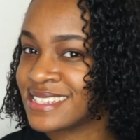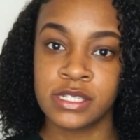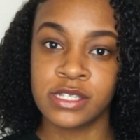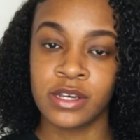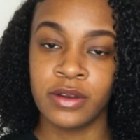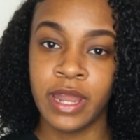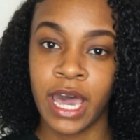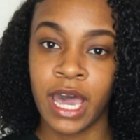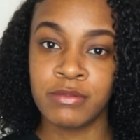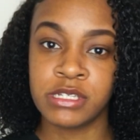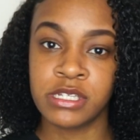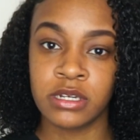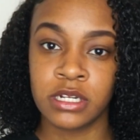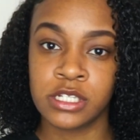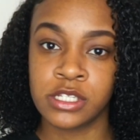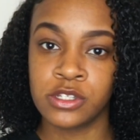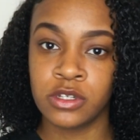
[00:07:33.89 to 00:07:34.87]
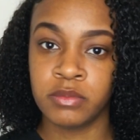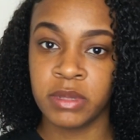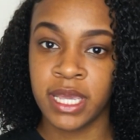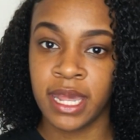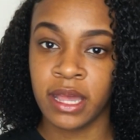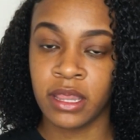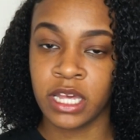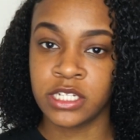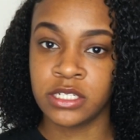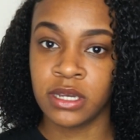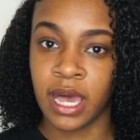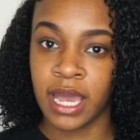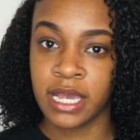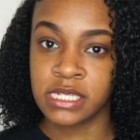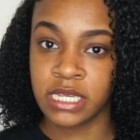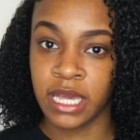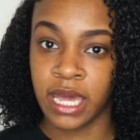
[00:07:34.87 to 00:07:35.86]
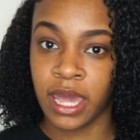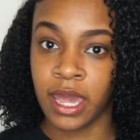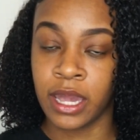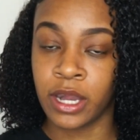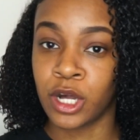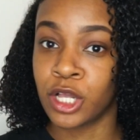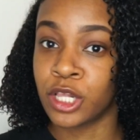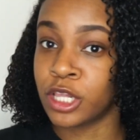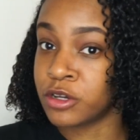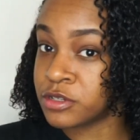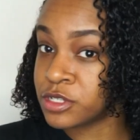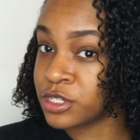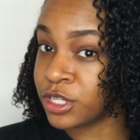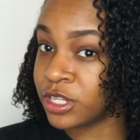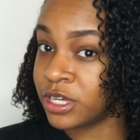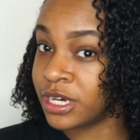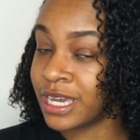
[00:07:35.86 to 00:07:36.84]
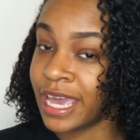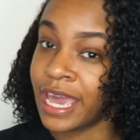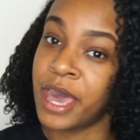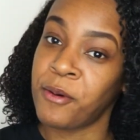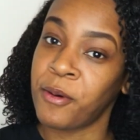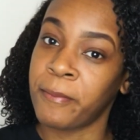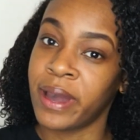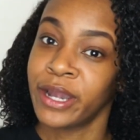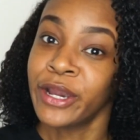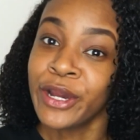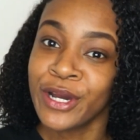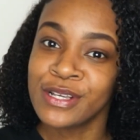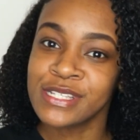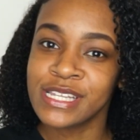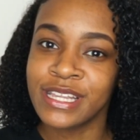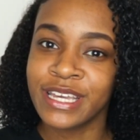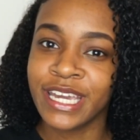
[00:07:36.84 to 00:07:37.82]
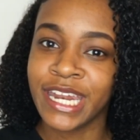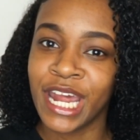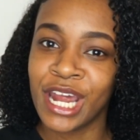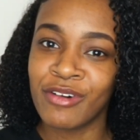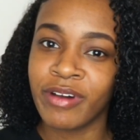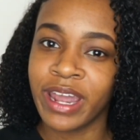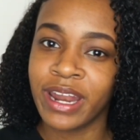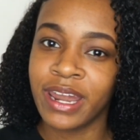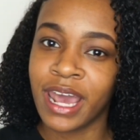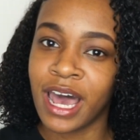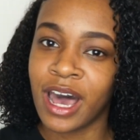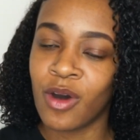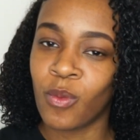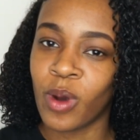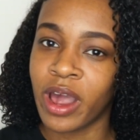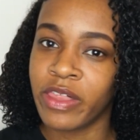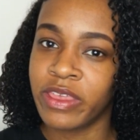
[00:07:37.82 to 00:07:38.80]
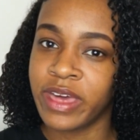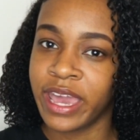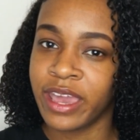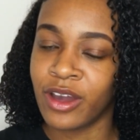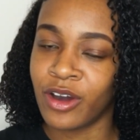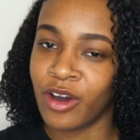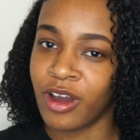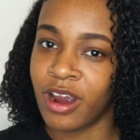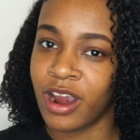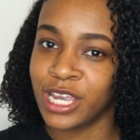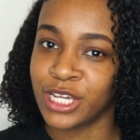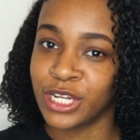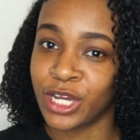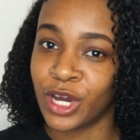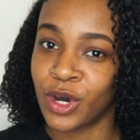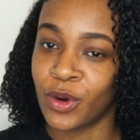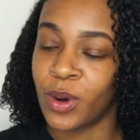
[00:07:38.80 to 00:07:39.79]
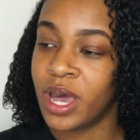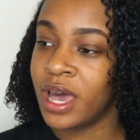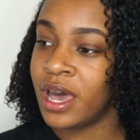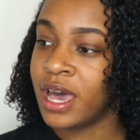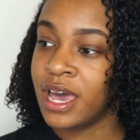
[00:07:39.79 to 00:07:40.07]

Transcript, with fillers: So now I'm just gonna zoom in and let you guys get a closer look at what my curls are looking at right now while they are, you know,